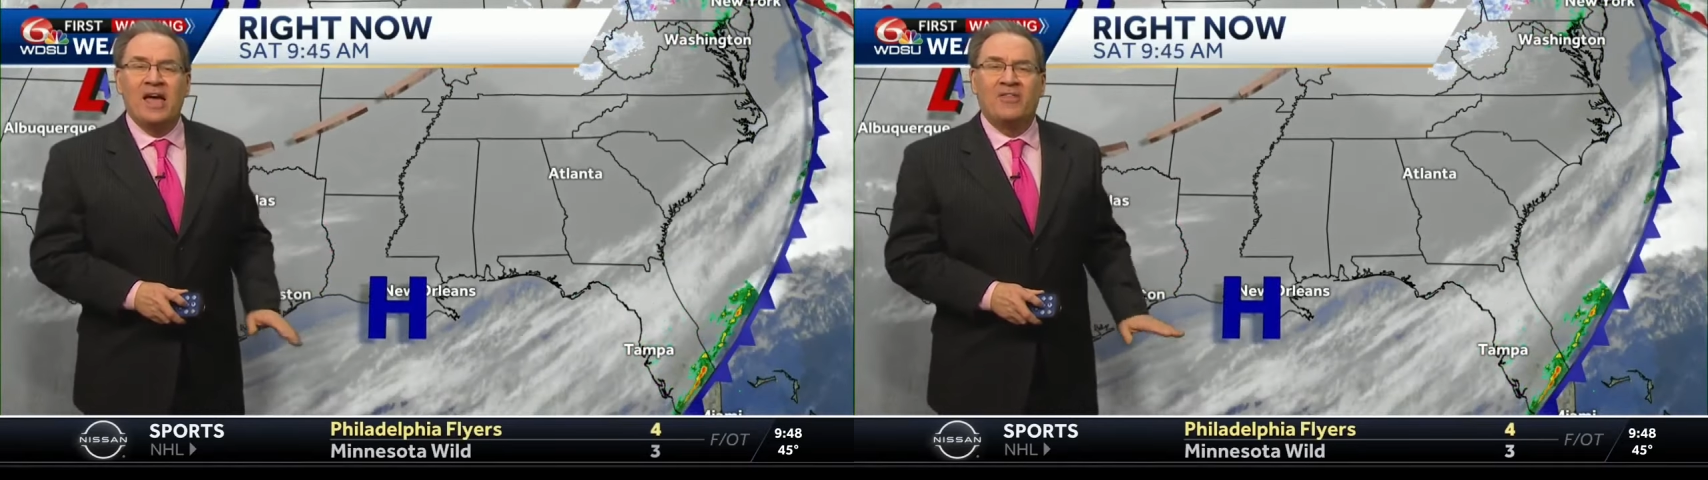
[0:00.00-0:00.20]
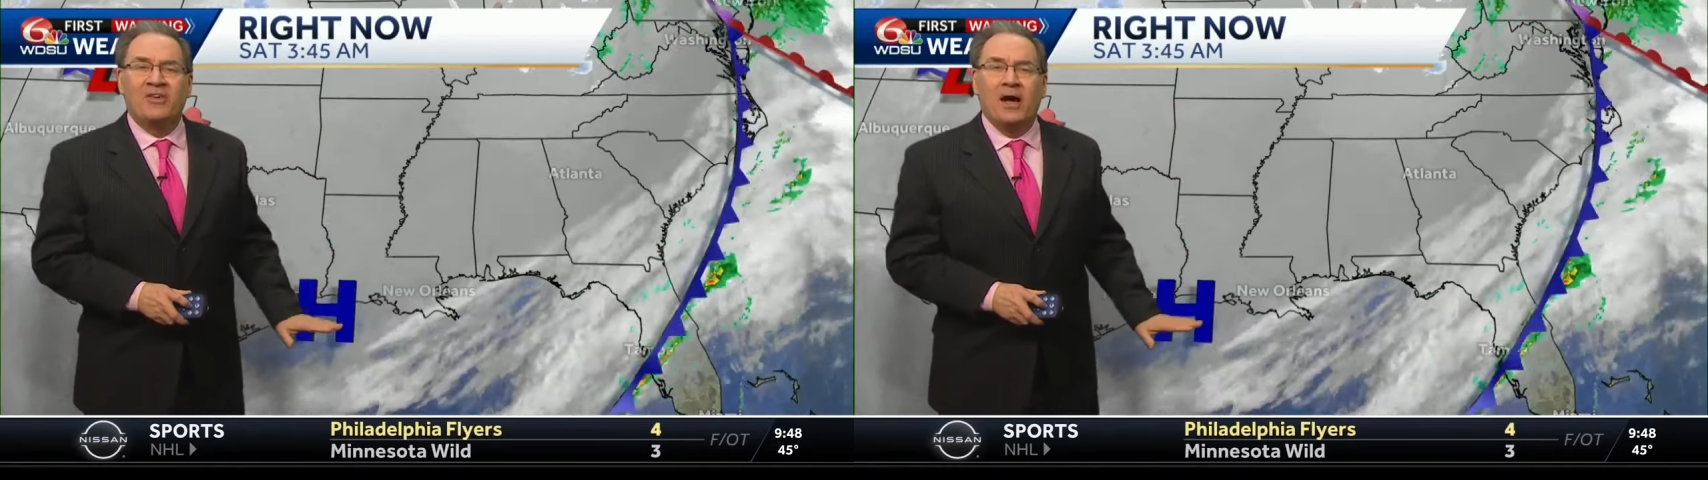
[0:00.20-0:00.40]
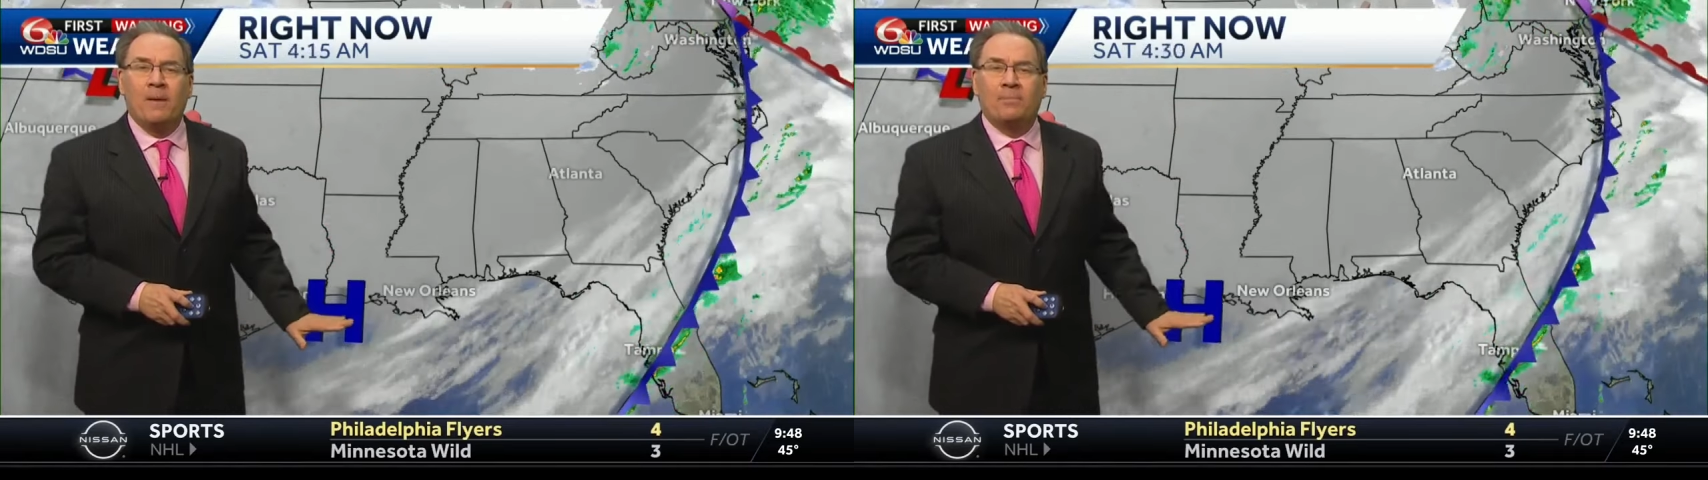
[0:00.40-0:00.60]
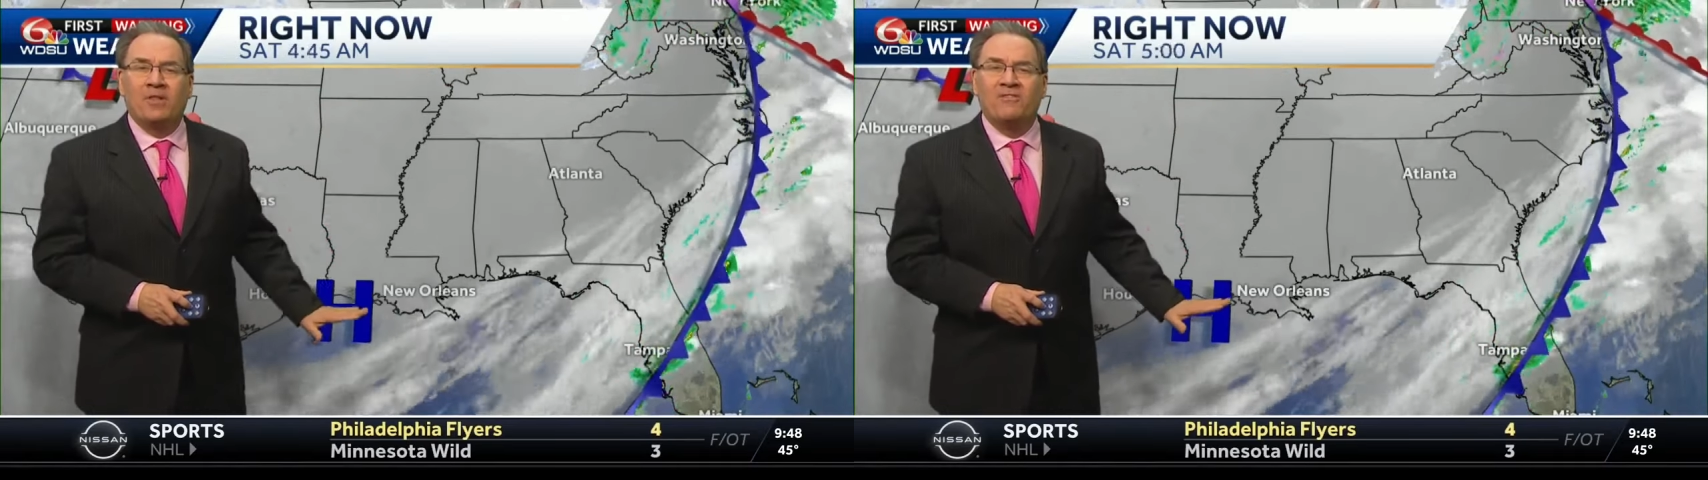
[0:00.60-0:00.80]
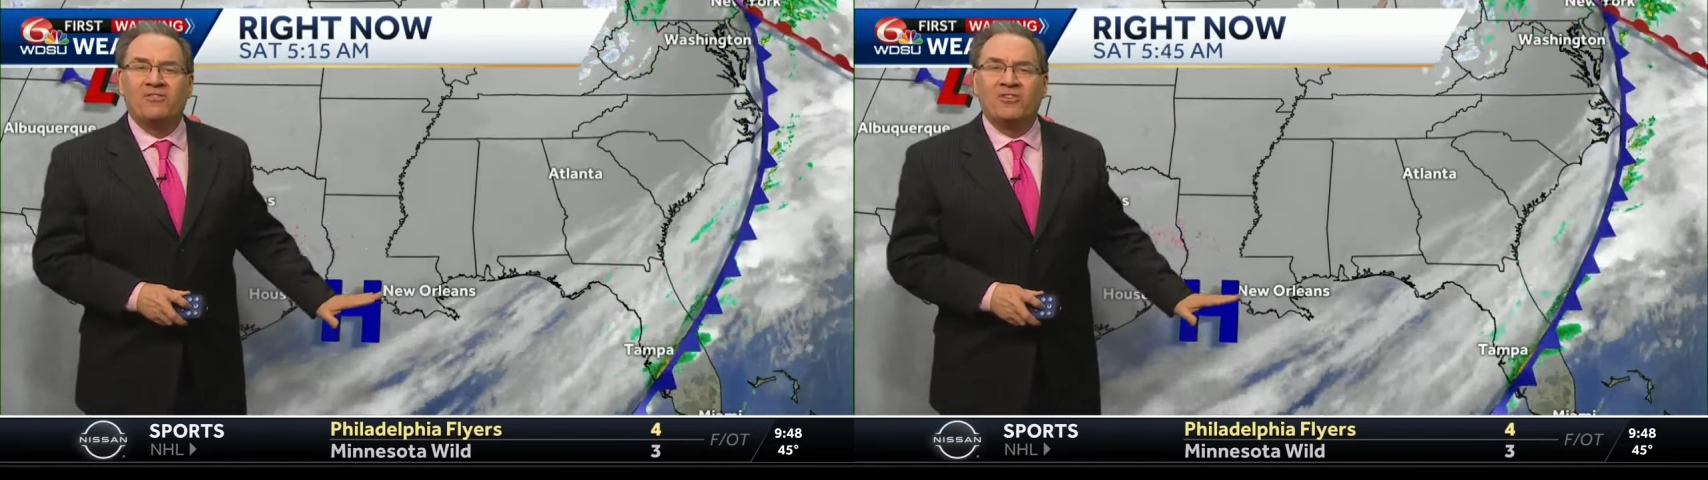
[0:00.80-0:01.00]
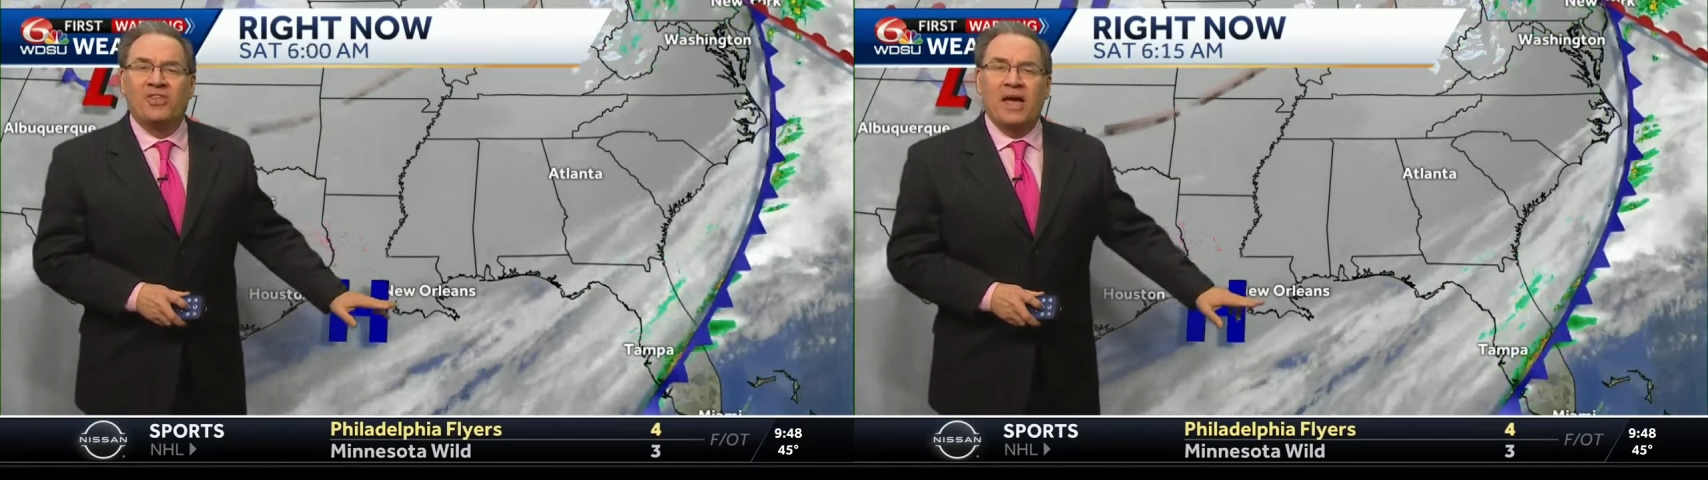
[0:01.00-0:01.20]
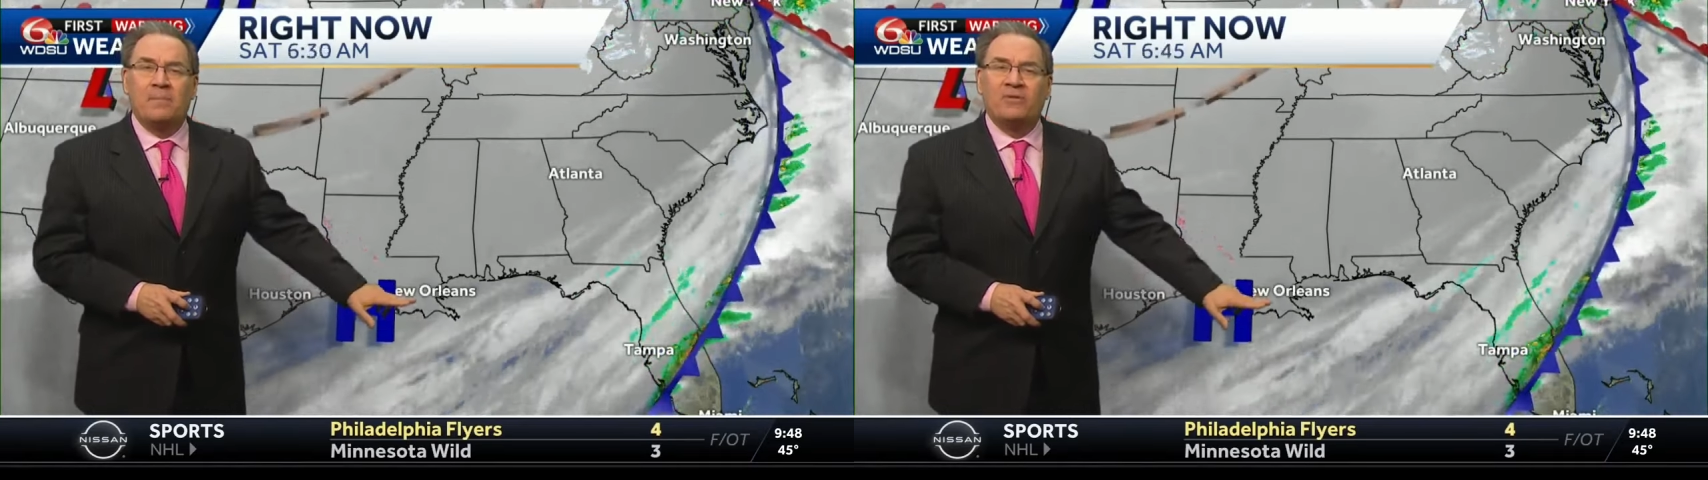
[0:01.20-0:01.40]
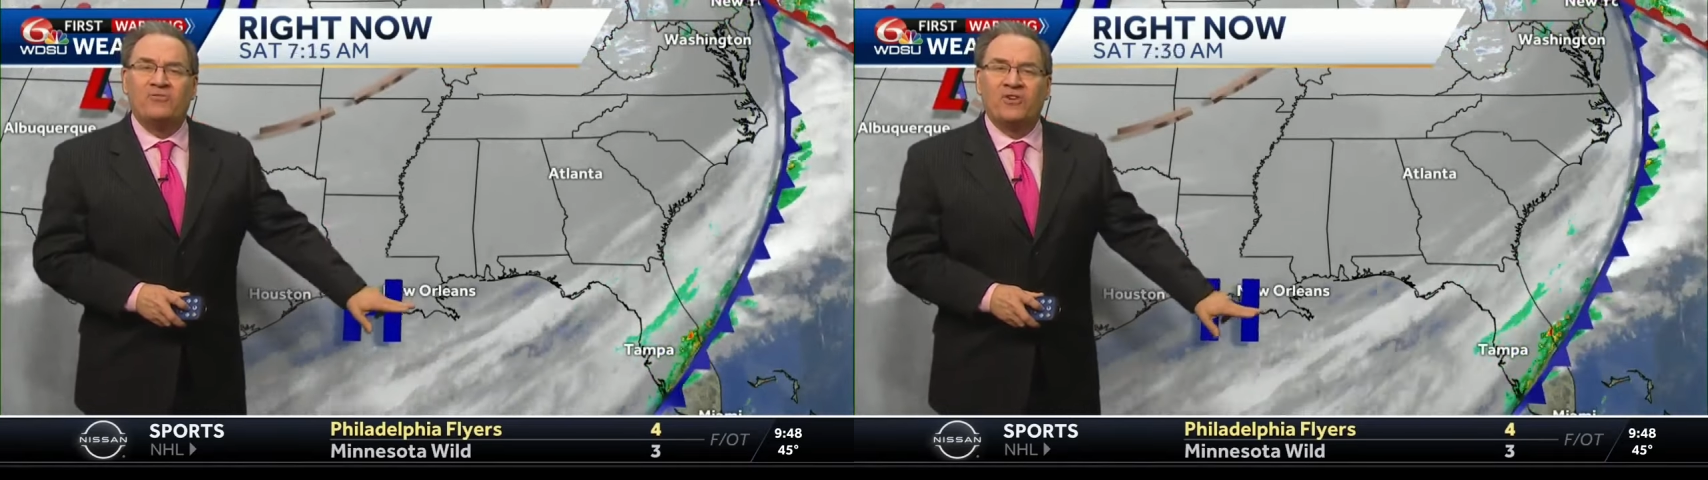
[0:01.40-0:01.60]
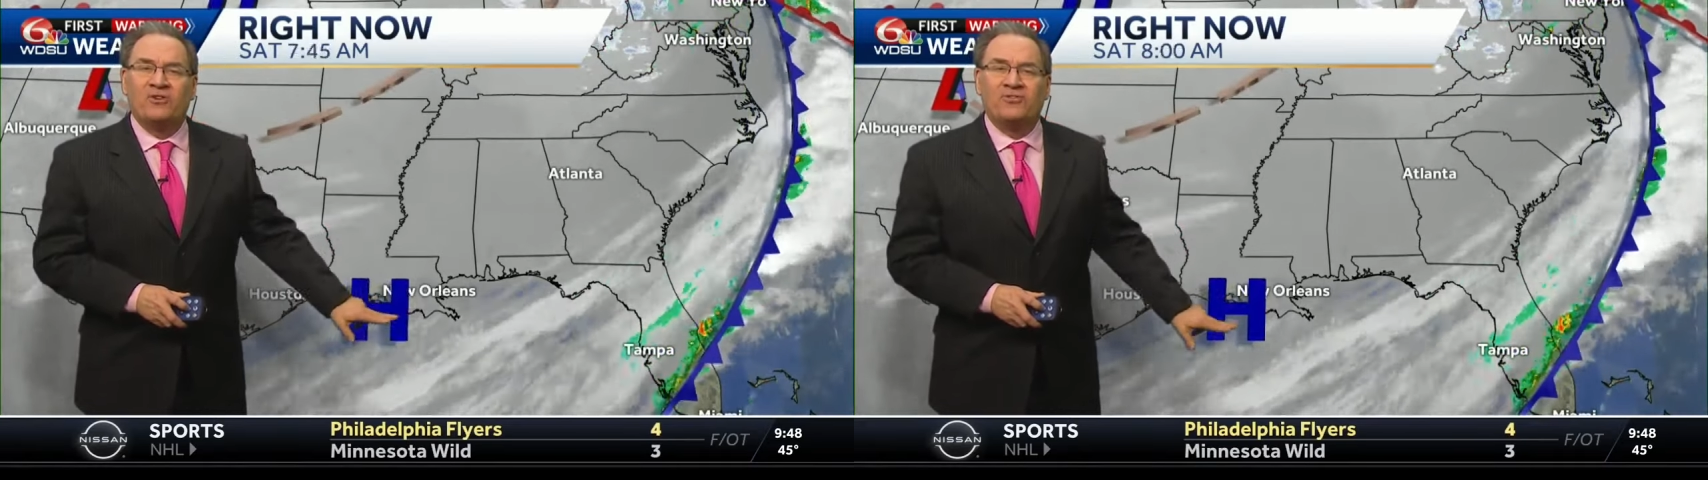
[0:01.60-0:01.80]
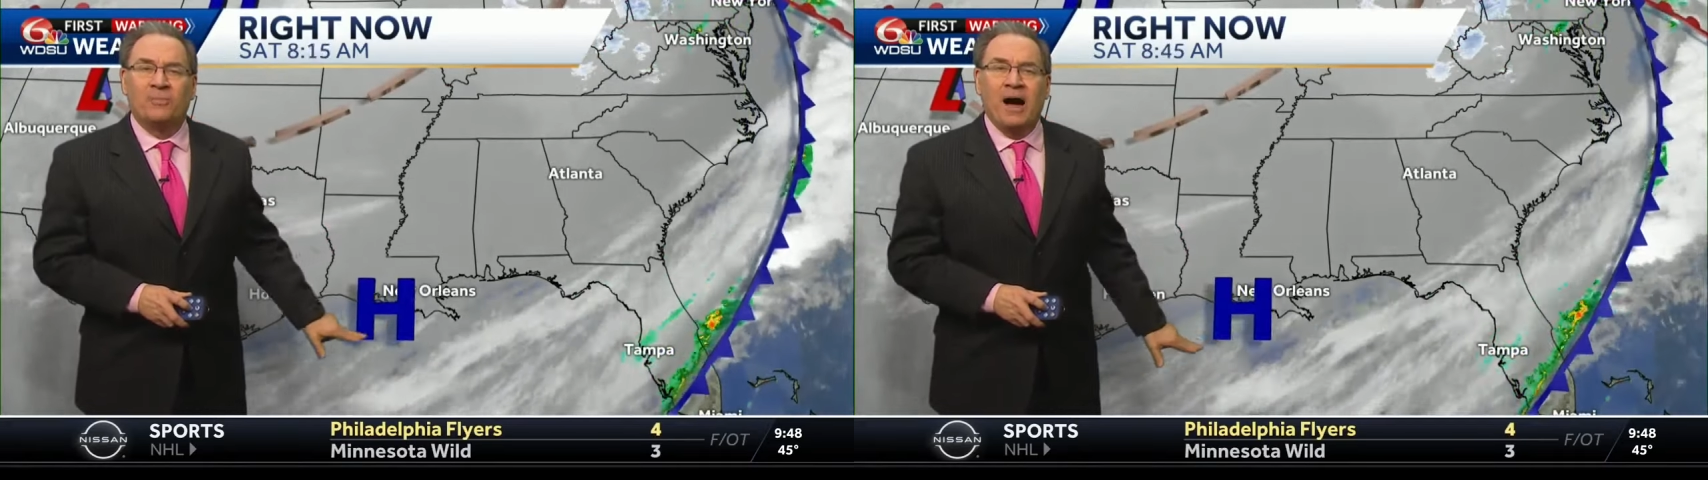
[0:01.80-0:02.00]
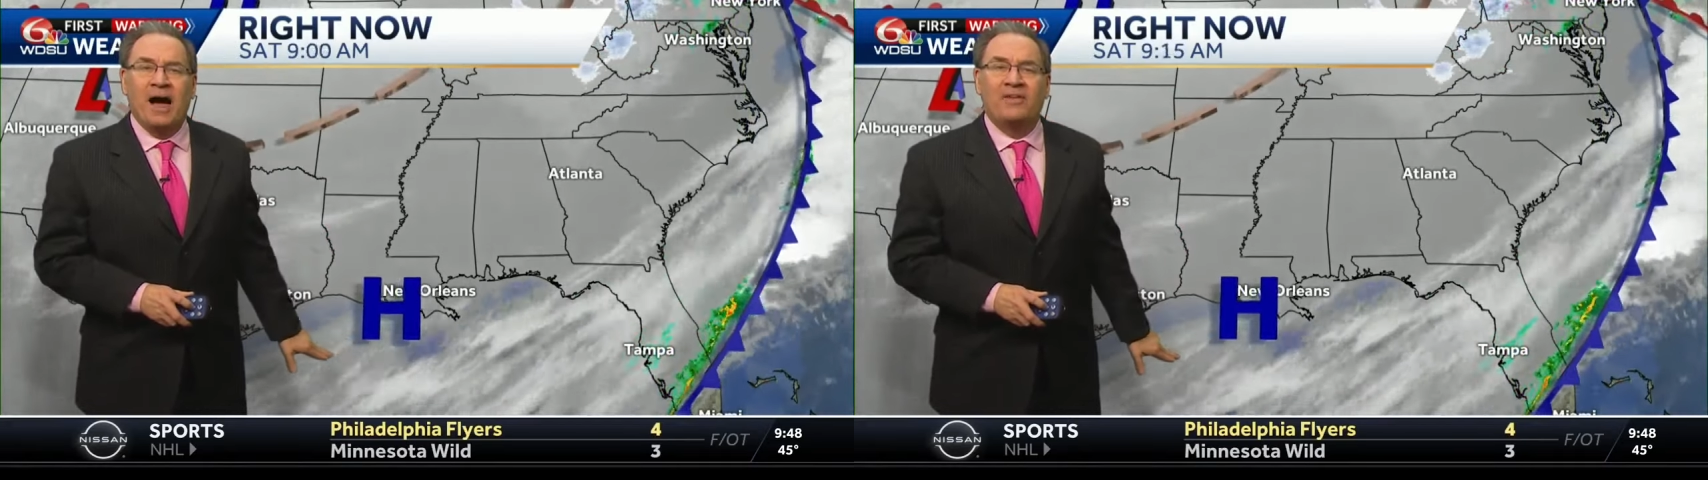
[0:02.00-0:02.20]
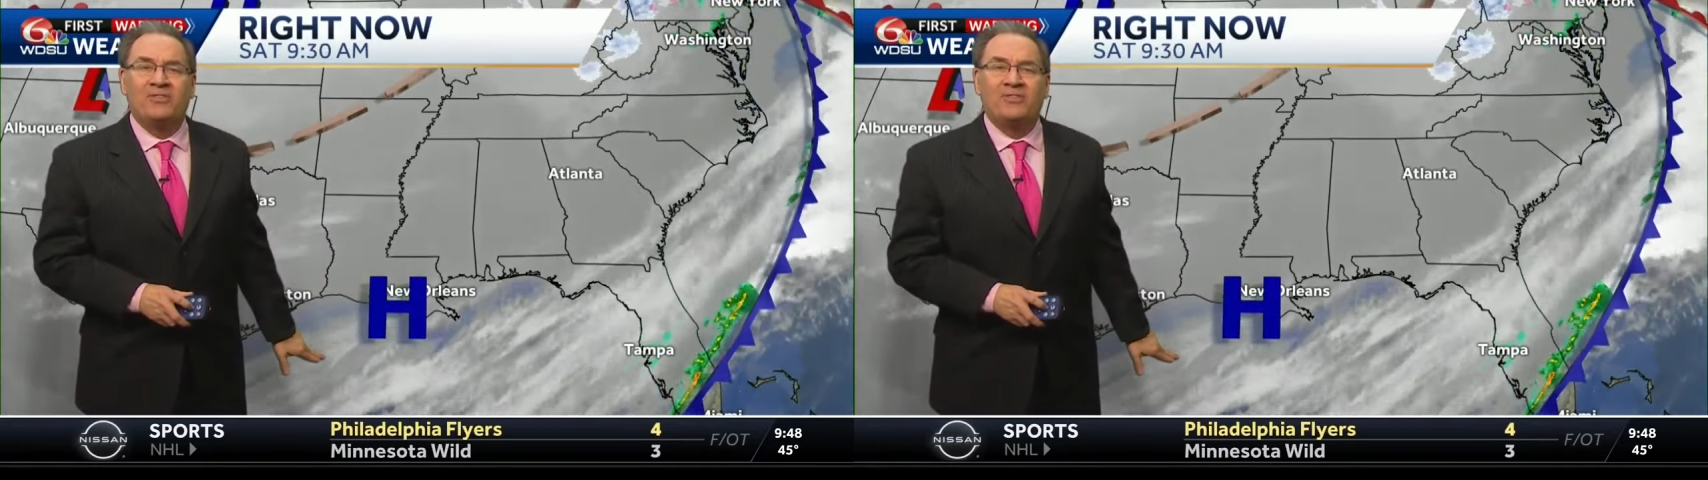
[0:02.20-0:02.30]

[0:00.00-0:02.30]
At the upper levels of the atmosphere, some high,